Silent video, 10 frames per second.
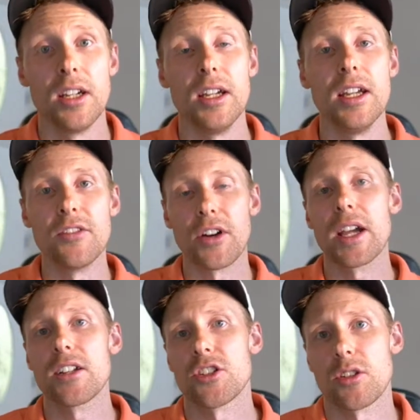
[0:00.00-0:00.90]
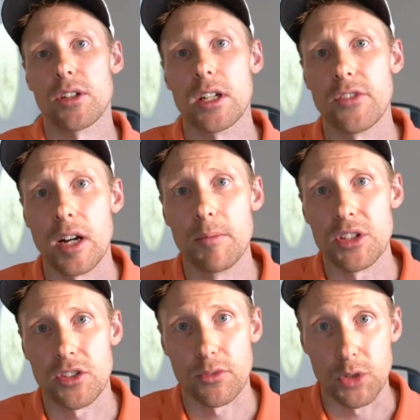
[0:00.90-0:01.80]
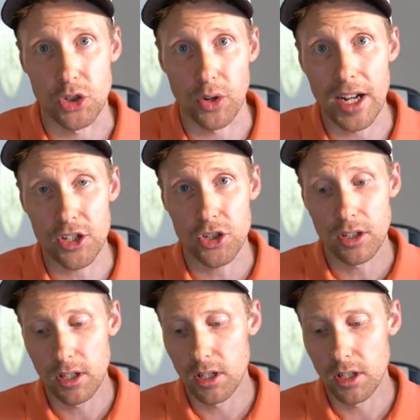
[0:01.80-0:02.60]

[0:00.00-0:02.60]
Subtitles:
if I had to start a GovCon business from scratch,